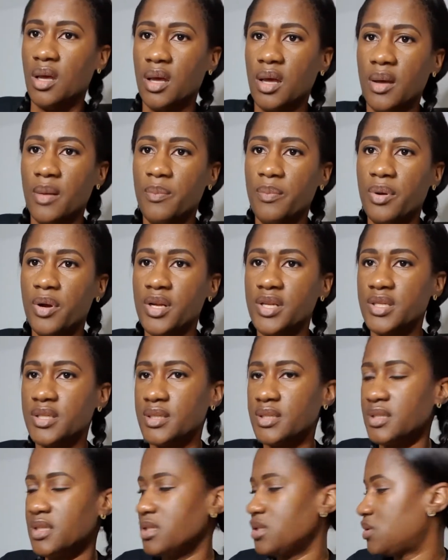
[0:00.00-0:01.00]
I
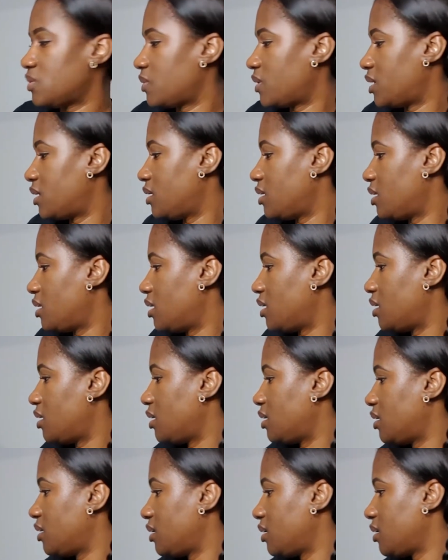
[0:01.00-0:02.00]
purchased this one
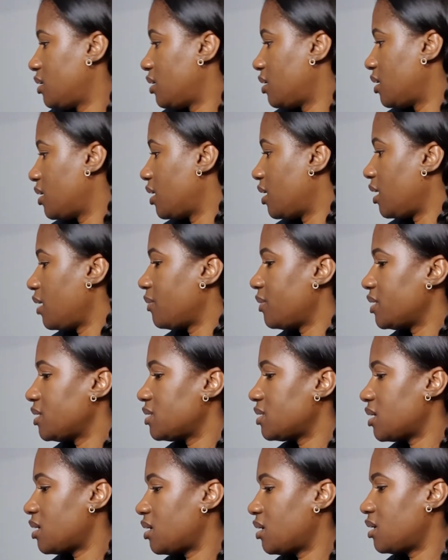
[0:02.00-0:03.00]
on
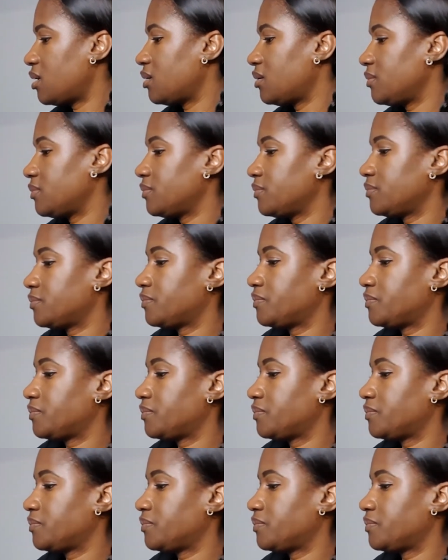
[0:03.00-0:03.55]
Amazon.